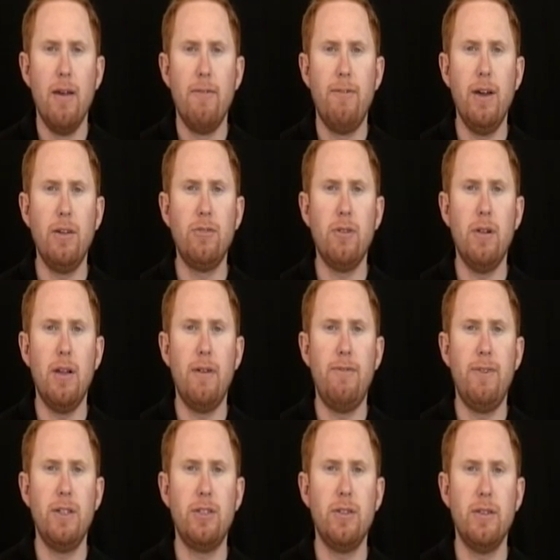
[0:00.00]
Federal
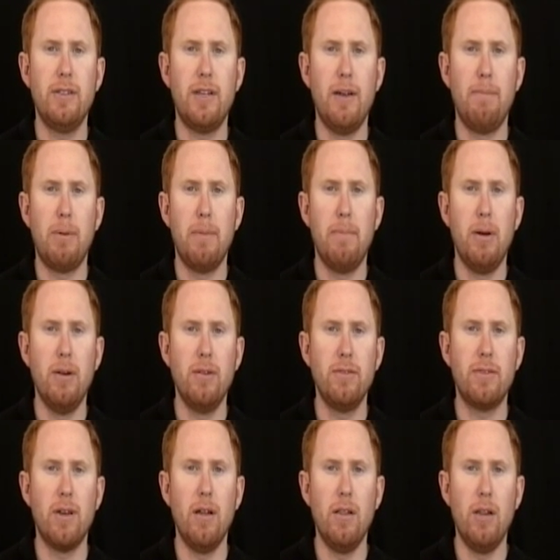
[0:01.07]
officials have proposed